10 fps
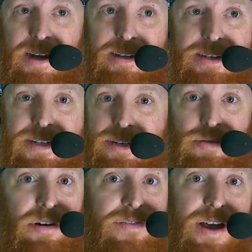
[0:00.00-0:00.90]
just
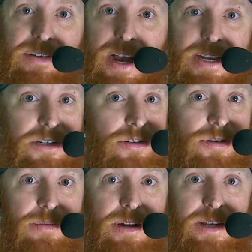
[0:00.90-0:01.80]
25 guys
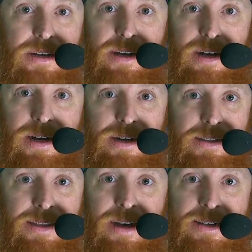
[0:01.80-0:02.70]
contributing,
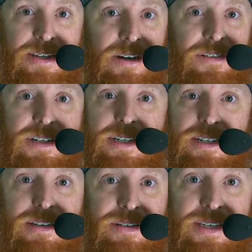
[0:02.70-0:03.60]
the
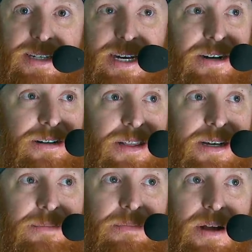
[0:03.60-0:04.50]
unselfishness of this entire
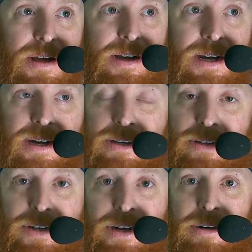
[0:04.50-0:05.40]
club. You
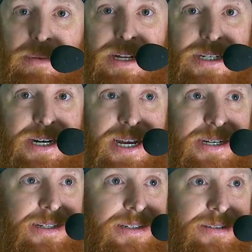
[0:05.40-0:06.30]
look at our bench
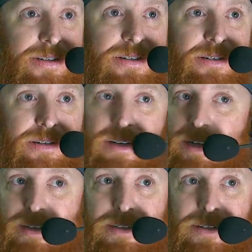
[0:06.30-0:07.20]
tonight, and there's,
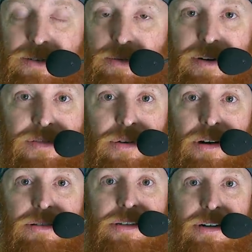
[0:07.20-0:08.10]
you know, 3-4
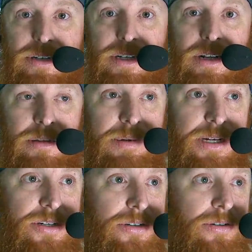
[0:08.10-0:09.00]
all-stars sitting on the
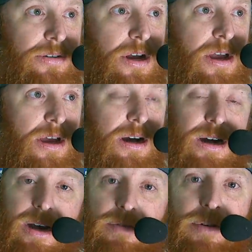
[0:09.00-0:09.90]
bench. So
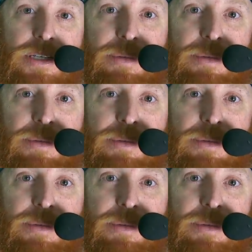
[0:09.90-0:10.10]
everyone's